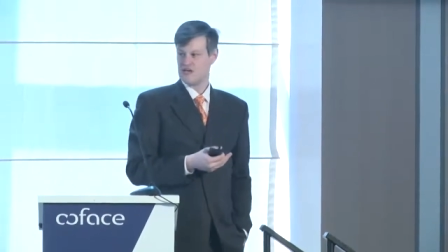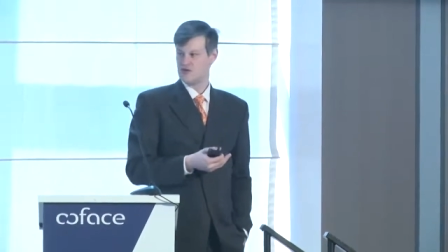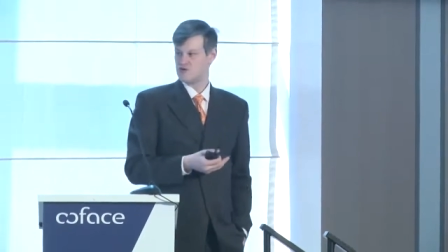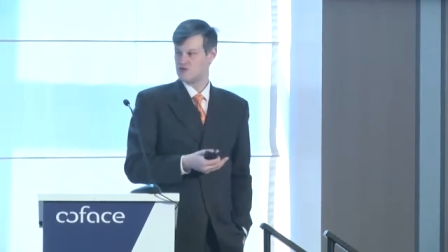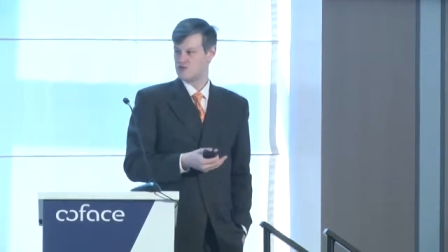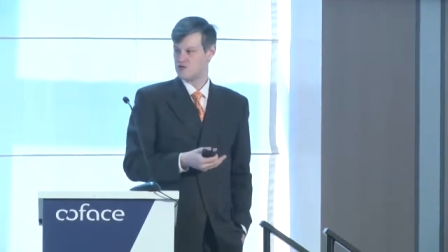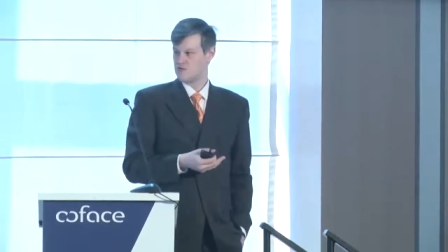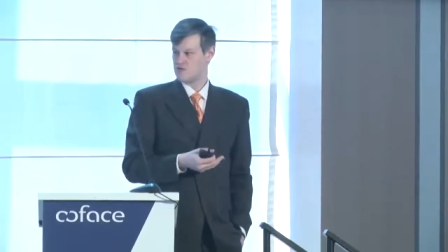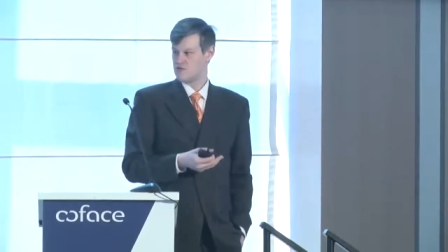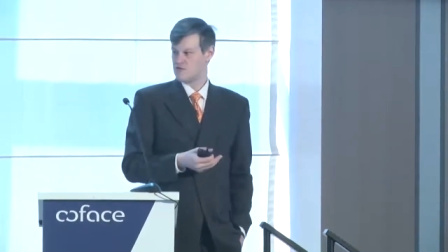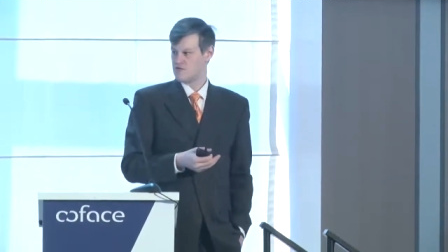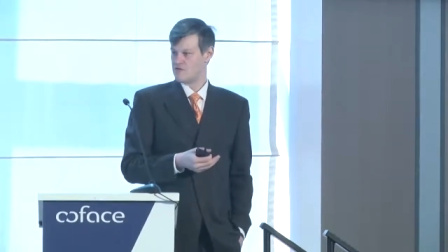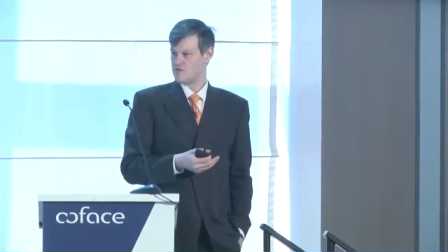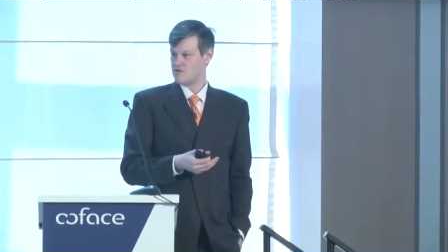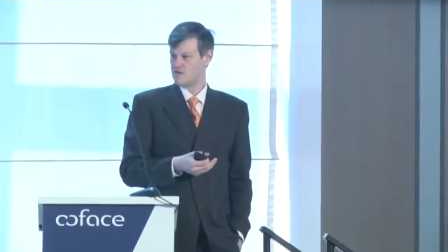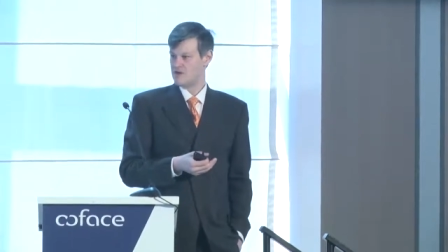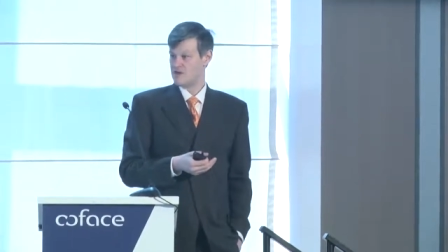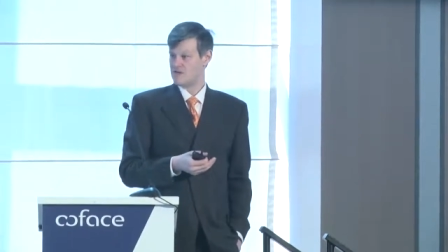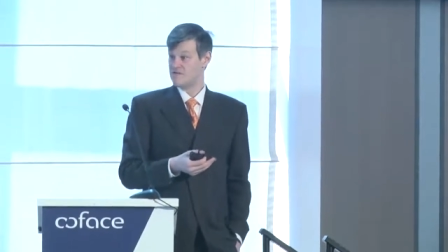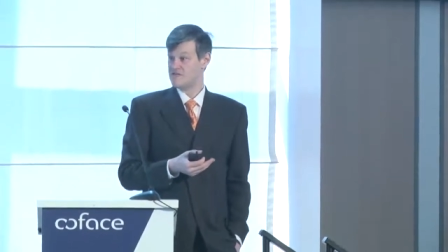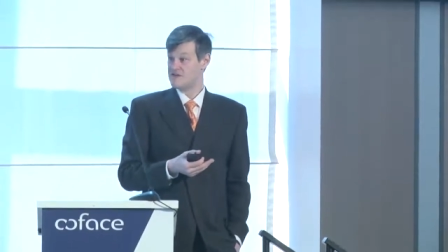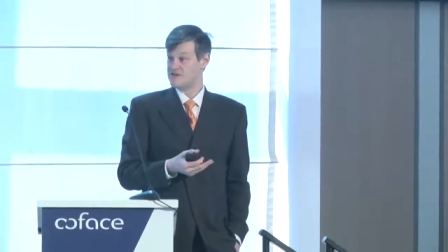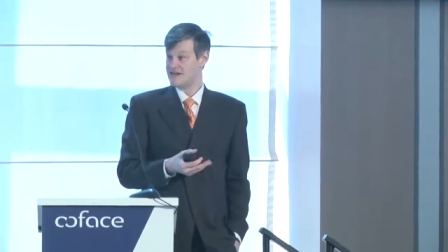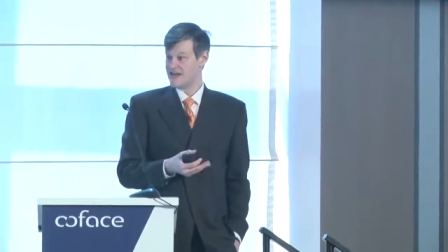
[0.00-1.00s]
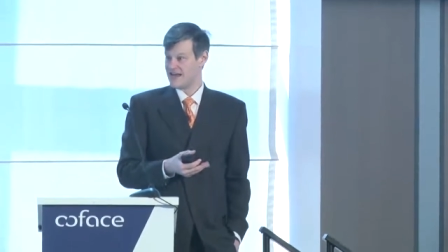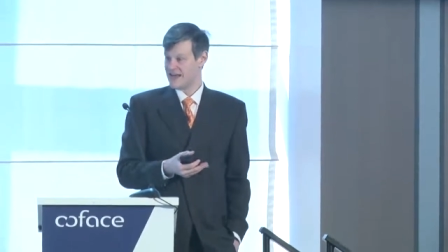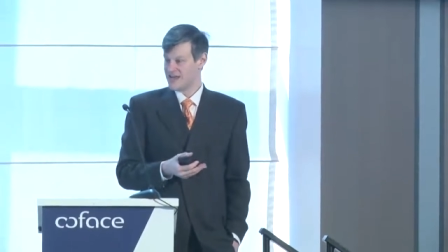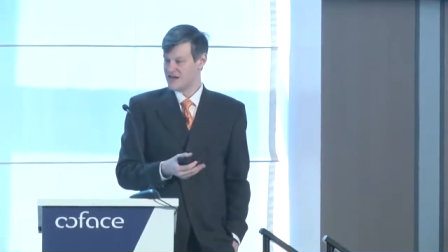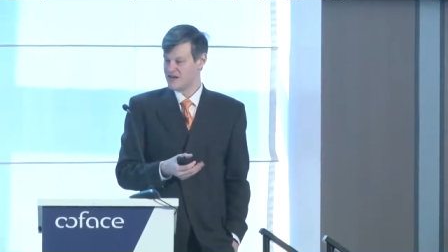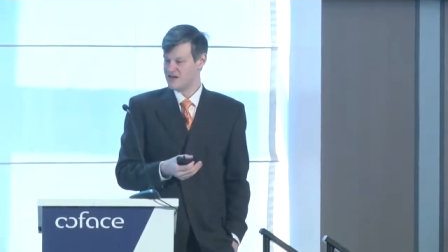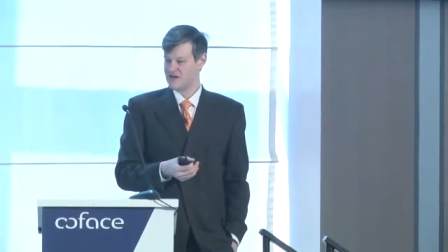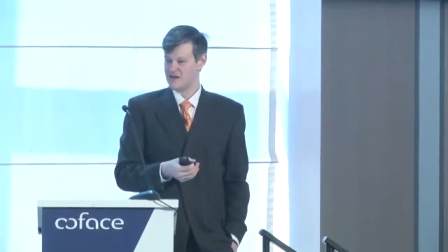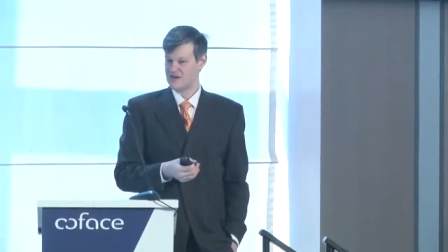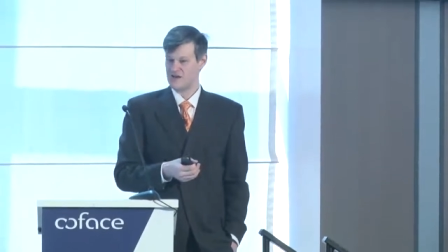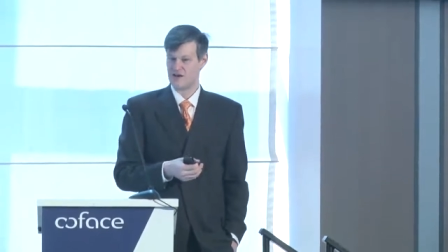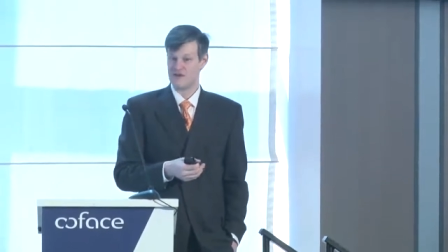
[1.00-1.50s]
issues of the
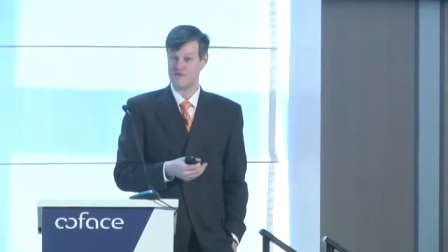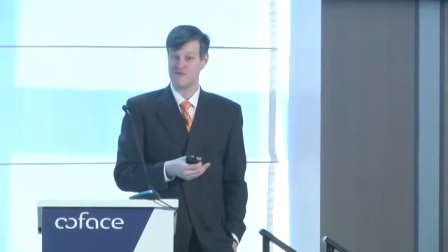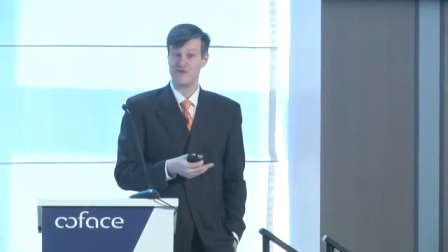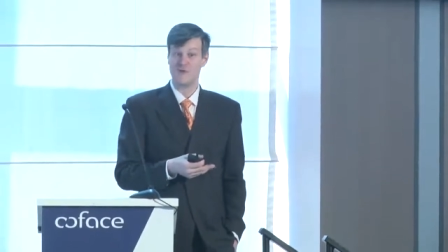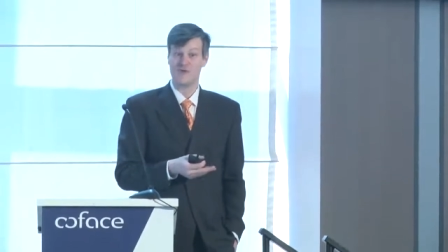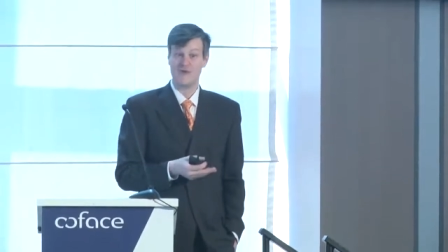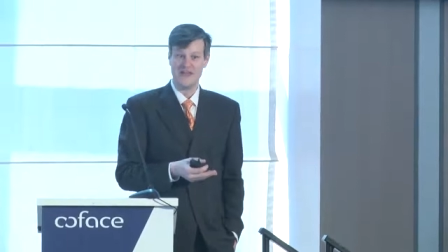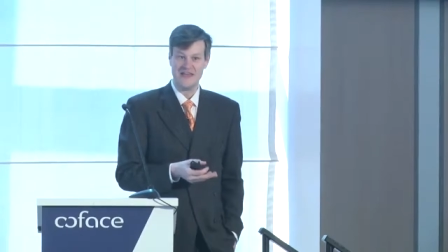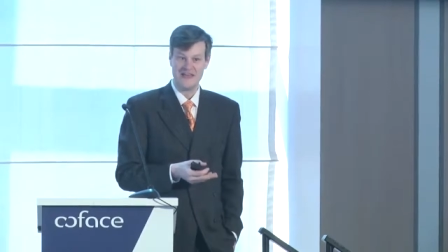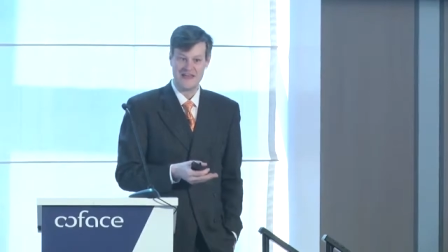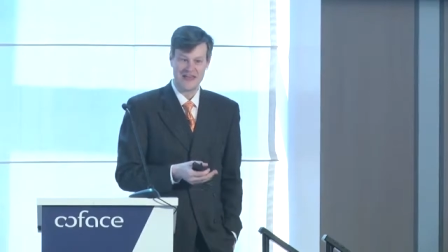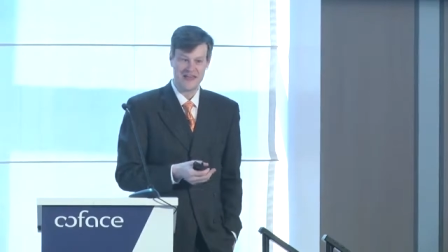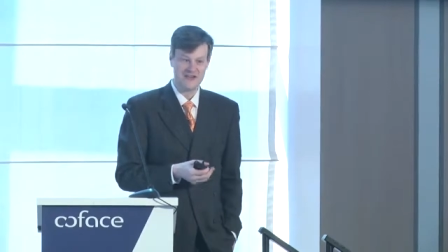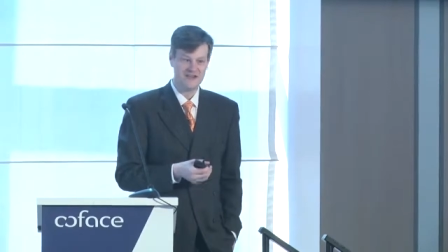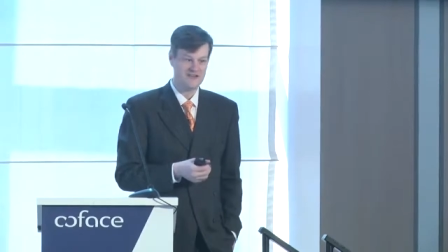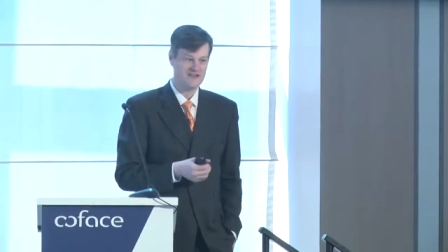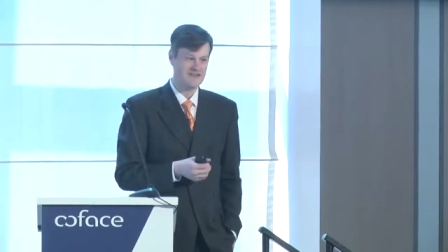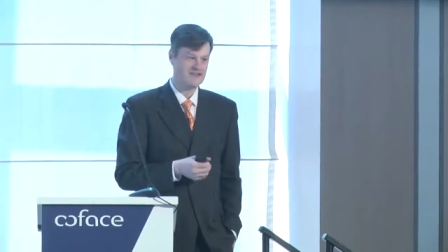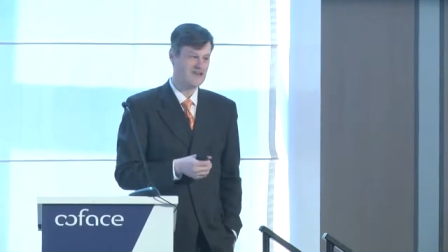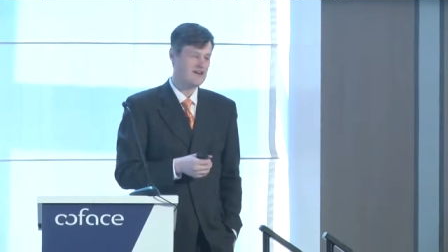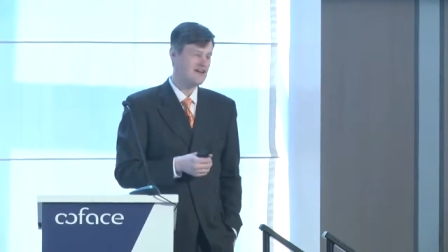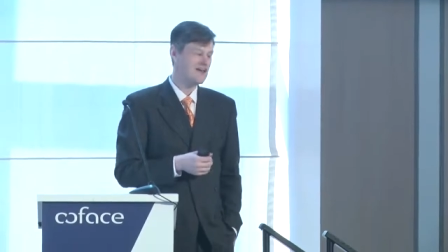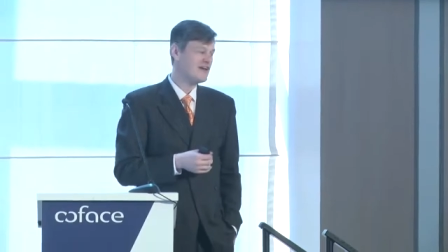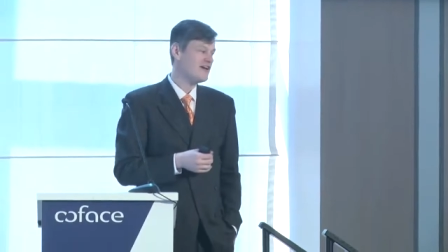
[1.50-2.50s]
day, of the weekend,